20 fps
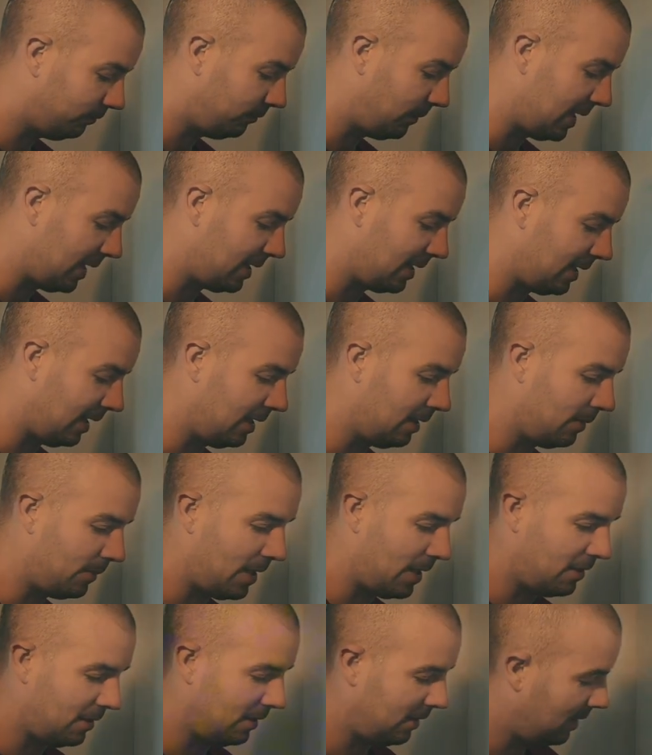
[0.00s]
Basically the
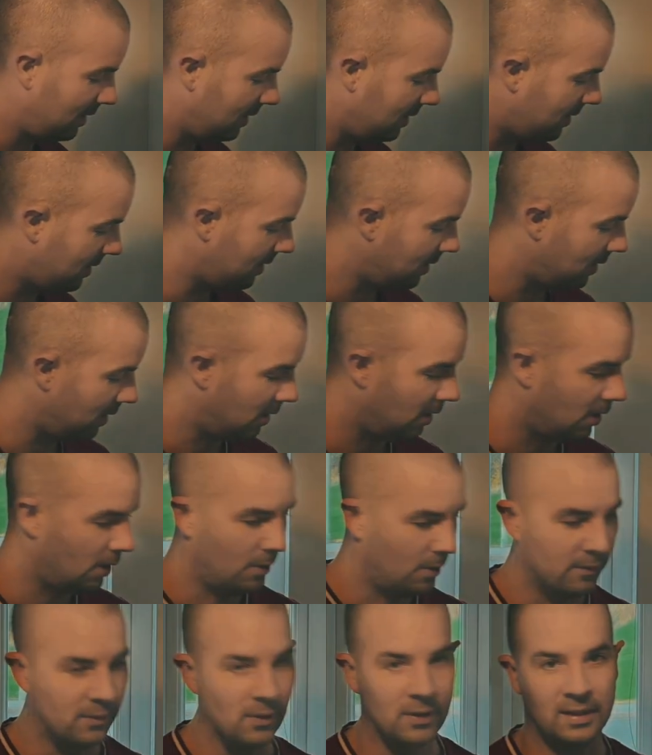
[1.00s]
method is,
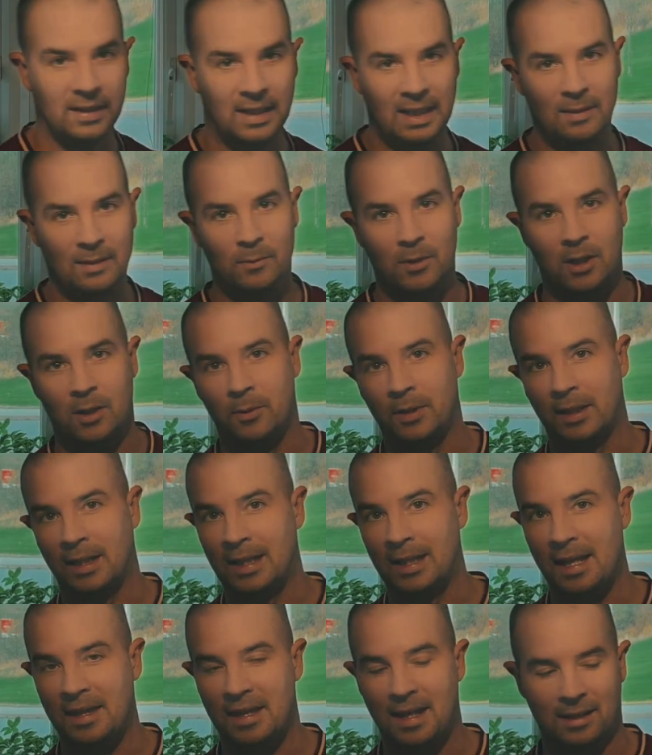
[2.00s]
we've got the quinoa, we're going to
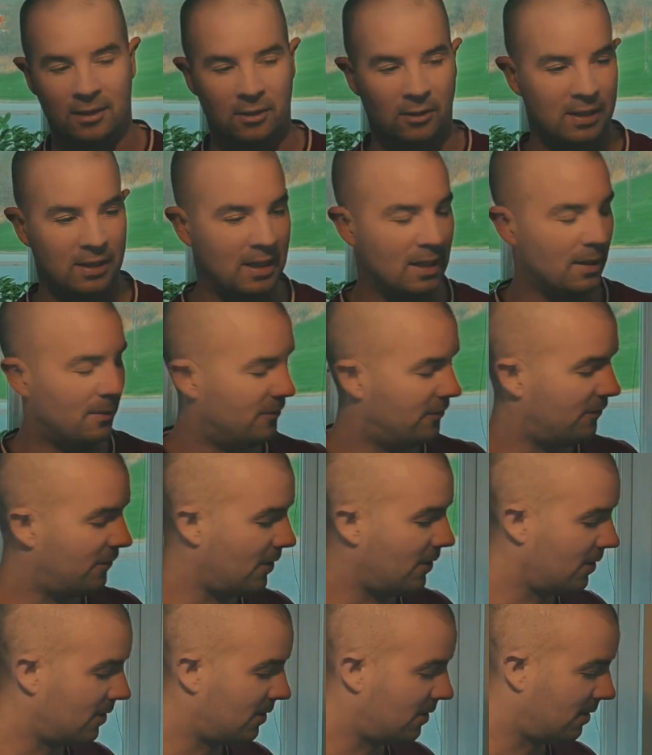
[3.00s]
get that cooking up
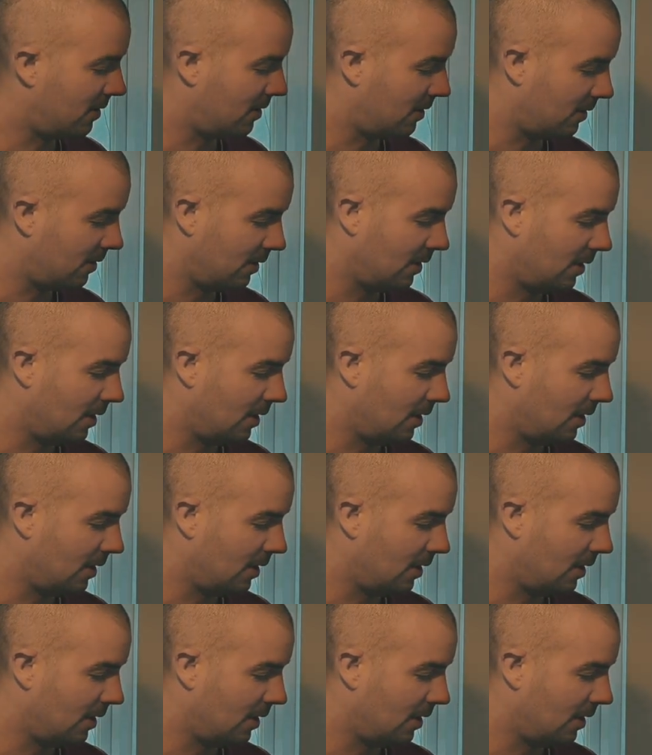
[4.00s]
first.